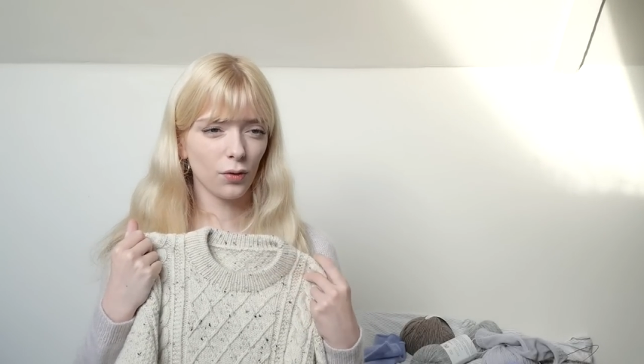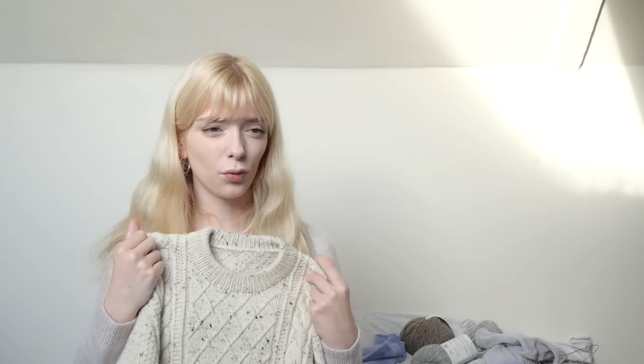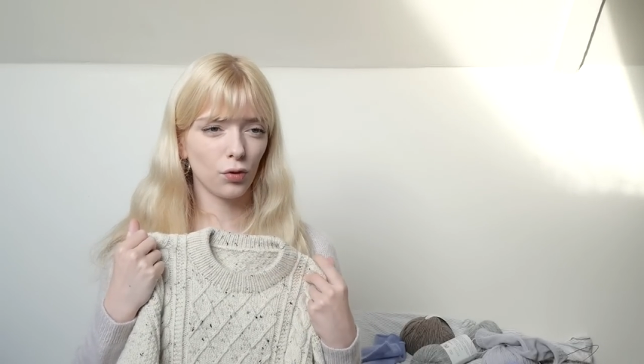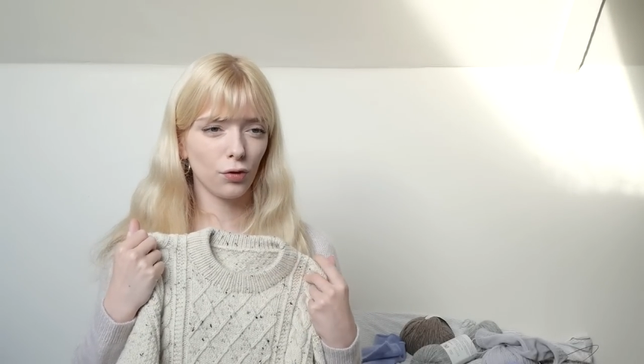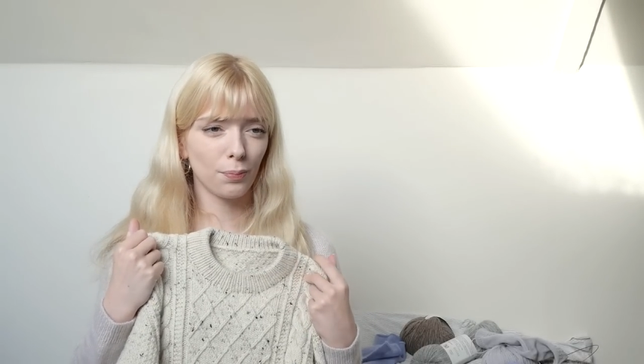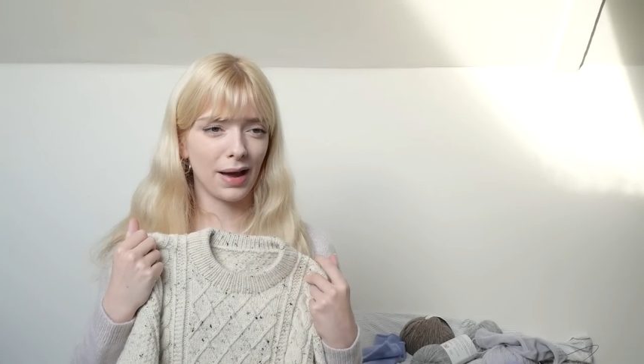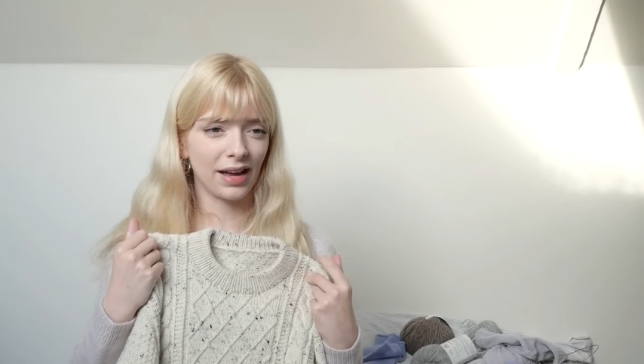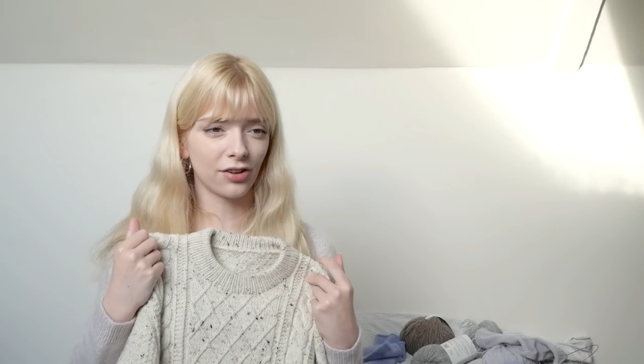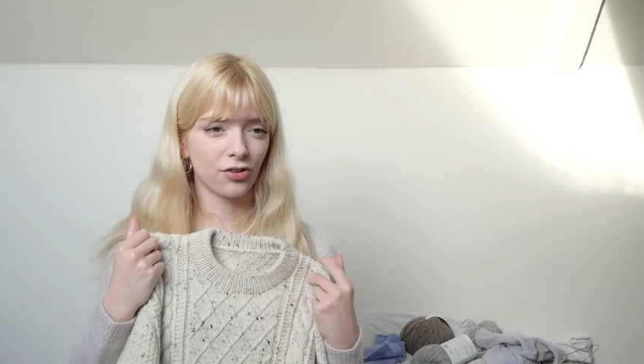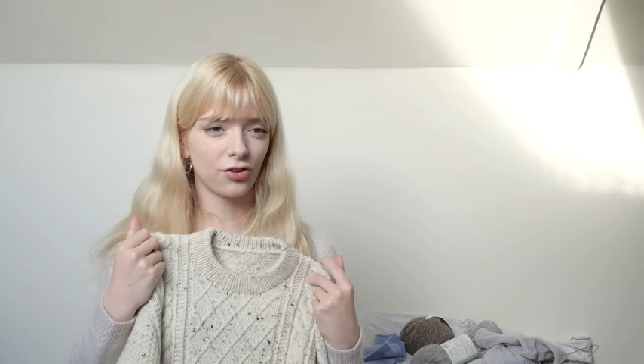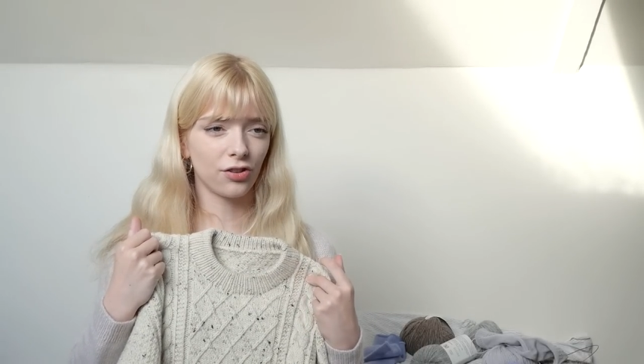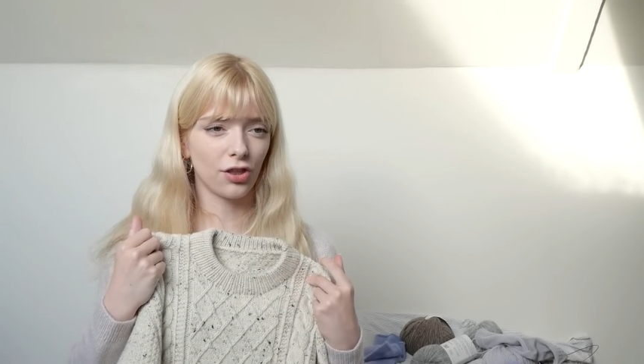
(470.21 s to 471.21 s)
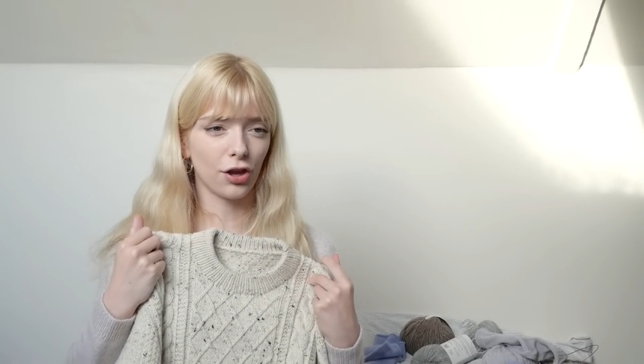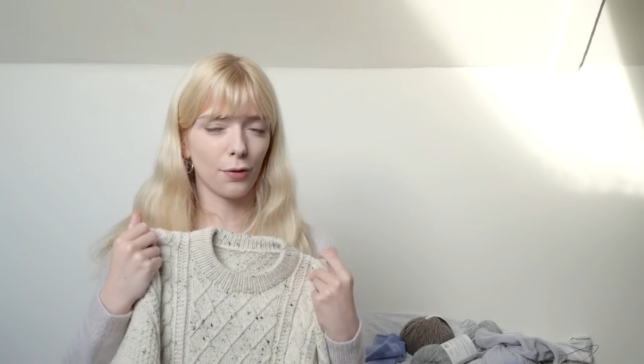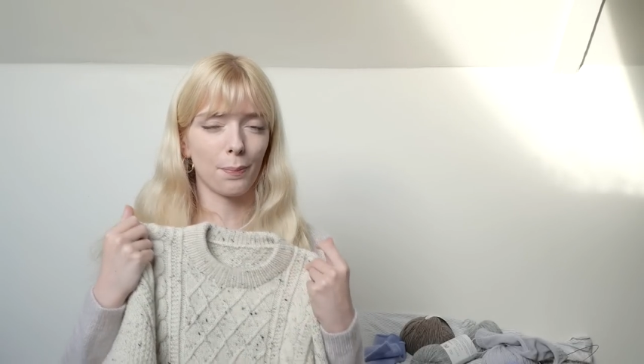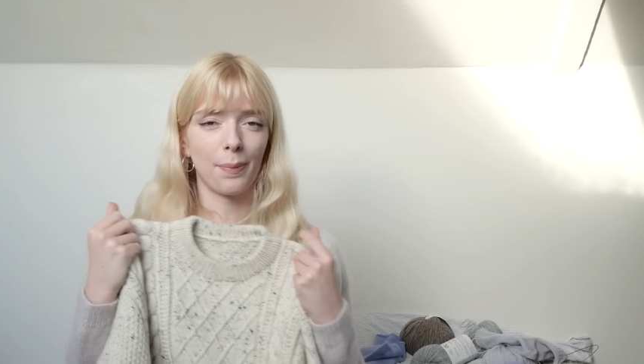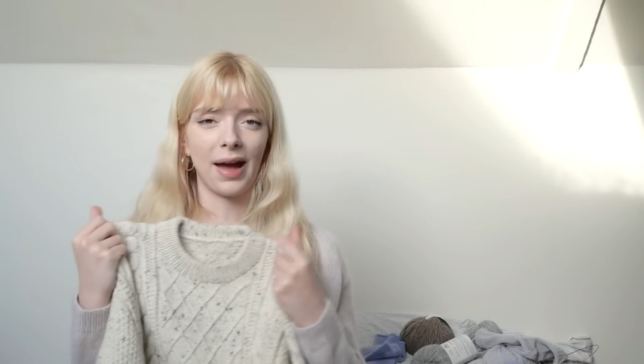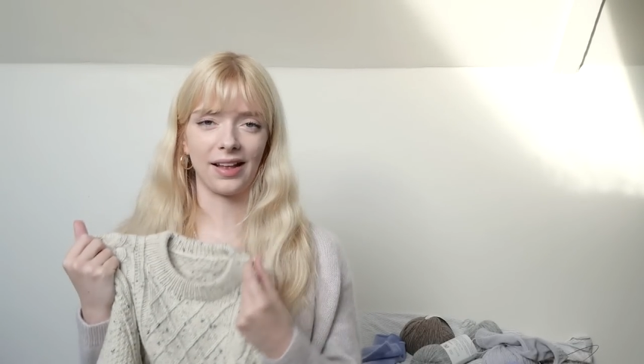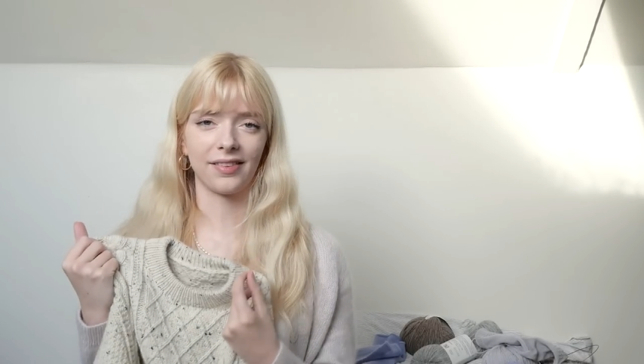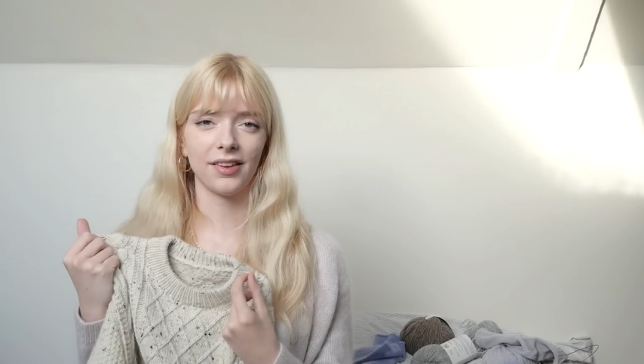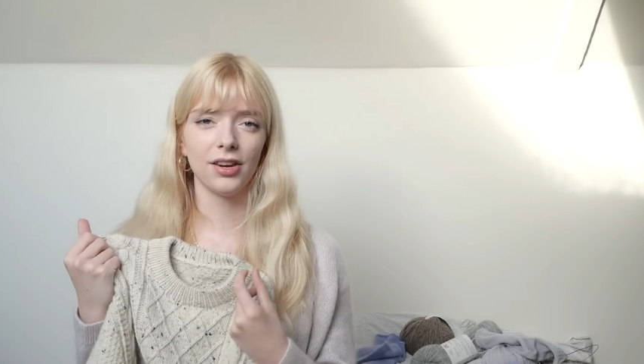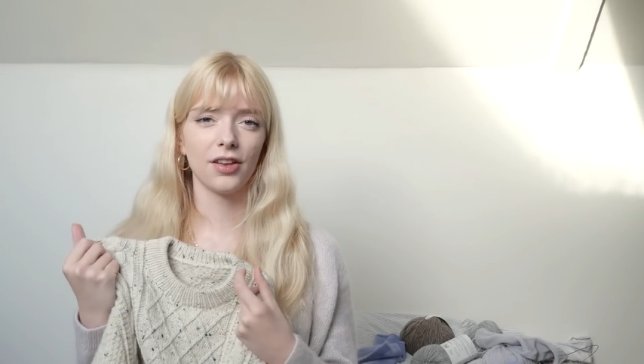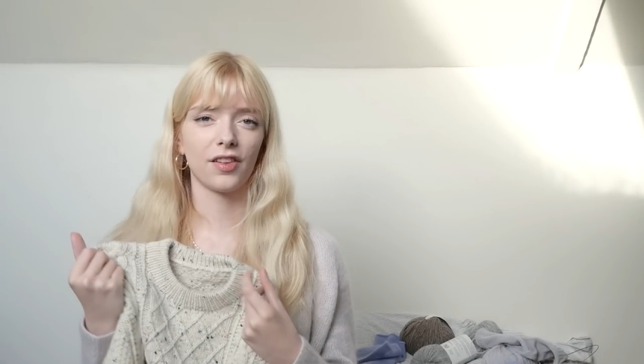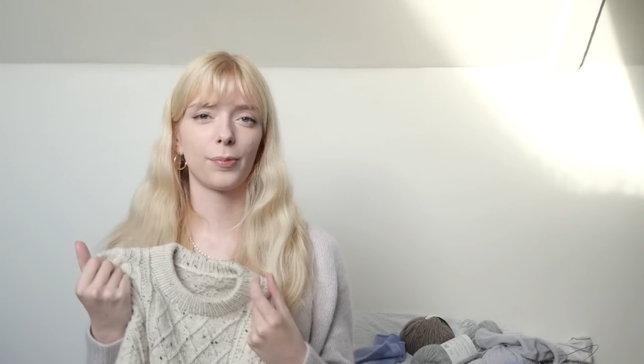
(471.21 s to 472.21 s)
all match the pattern as